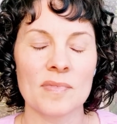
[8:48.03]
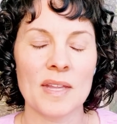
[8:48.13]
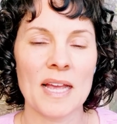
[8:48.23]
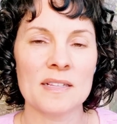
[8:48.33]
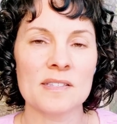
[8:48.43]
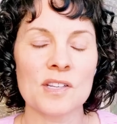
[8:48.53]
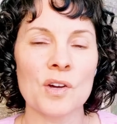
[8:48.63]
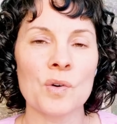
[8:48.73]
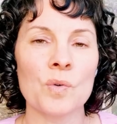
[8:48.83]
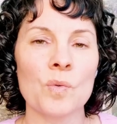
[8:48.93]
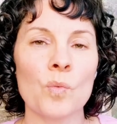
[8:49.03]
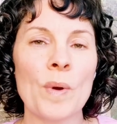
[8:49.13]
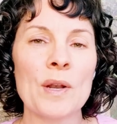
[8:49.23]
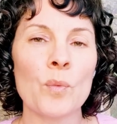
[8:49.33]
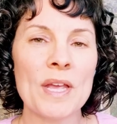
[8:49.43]
And so
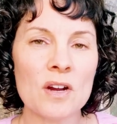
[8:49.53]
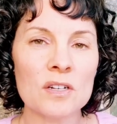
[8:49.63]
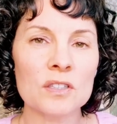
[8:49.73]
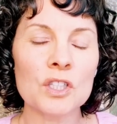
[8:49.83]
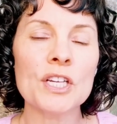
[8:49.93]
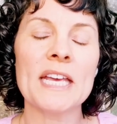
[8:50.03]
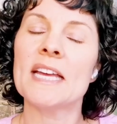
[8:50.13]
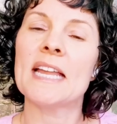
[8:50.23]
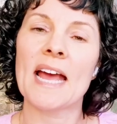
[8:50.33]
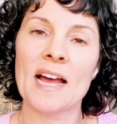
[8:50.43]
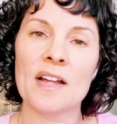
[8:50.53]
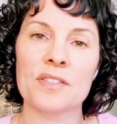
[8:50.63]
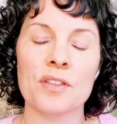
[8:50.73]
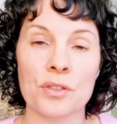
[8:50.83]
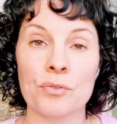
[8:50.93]
when we are looking at
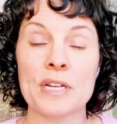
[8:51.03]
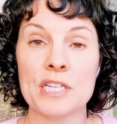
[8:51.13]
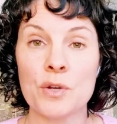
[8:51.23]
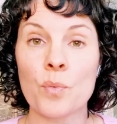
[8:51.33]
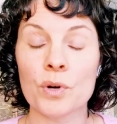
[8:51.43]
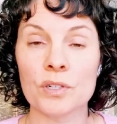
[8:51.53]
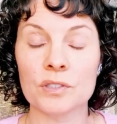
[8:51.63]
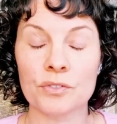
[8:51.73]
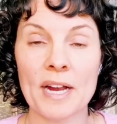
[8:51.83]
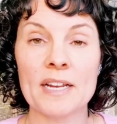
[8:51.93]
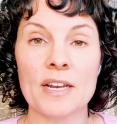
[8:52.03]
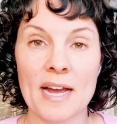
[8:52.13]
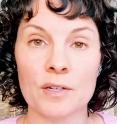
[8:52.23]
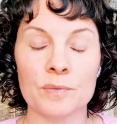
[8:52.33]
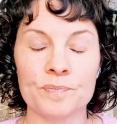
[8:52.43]
the 3D world right
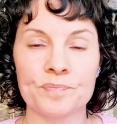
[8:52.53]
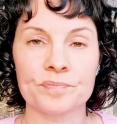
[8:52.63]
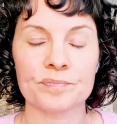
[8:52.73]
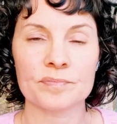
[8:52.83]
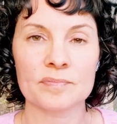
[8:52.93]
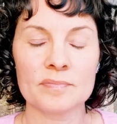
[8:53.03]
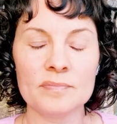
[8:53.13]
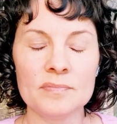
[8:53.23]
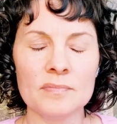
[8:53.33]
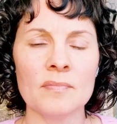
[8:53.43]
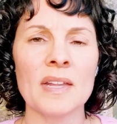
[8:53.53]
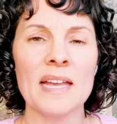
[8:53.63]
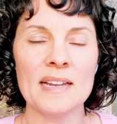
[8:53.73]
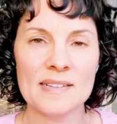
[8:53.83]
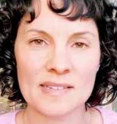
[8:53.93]
now,
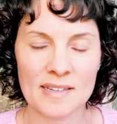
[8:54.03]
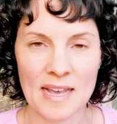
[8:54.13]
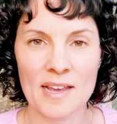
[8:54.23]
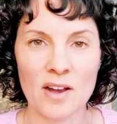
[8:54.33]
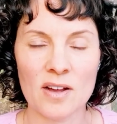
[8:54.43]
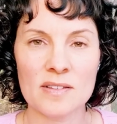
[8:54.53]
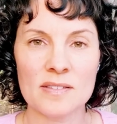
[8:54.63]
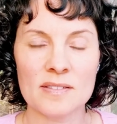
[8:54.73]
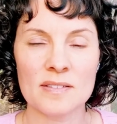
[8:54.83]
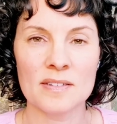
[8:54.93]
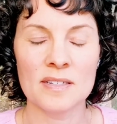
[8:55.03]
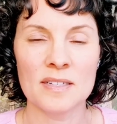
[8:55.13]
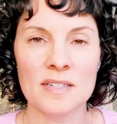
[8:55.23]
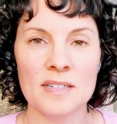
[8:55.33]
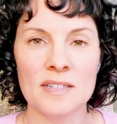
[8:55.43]
it is in chaos.
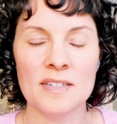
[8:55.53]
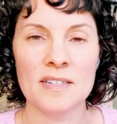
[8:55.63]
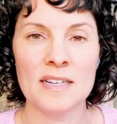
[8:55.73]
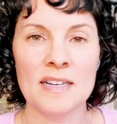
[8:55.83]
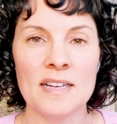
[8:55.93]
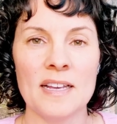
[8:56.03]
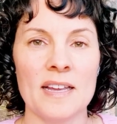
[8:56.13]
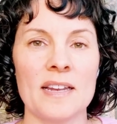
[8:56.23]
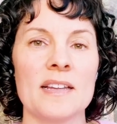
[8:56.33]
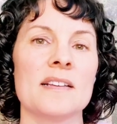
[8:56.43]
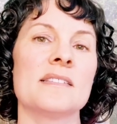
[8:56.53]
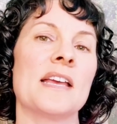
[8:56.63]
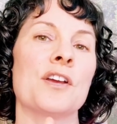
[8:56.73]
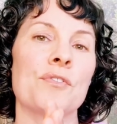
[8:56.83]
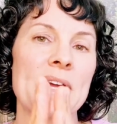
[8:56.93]
It is
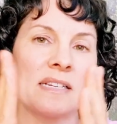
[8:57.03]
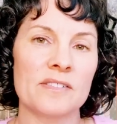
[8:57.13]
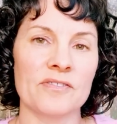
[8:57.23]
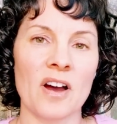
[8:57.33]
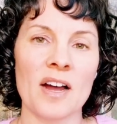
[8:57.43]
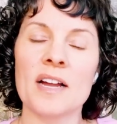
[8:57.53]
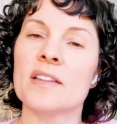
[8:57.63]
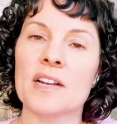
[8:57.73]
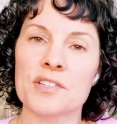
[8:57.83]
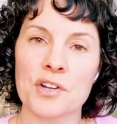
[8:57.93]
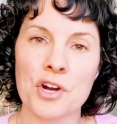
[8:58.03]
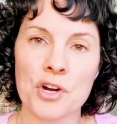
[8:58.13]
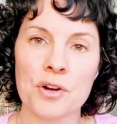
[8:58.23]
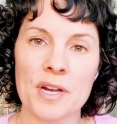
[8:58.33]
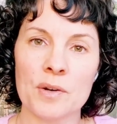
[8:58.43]
a great divide that is
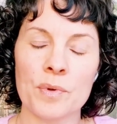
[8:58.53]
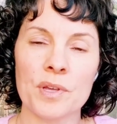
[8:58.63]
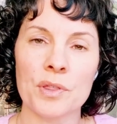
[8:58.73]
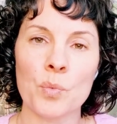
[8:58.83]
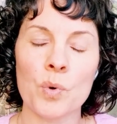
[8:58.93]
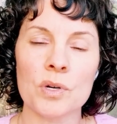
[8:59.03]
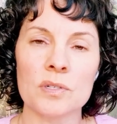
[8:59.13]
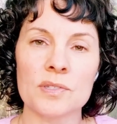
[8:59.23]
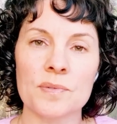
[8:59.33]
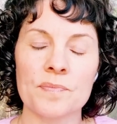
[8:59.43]
occurring within the world.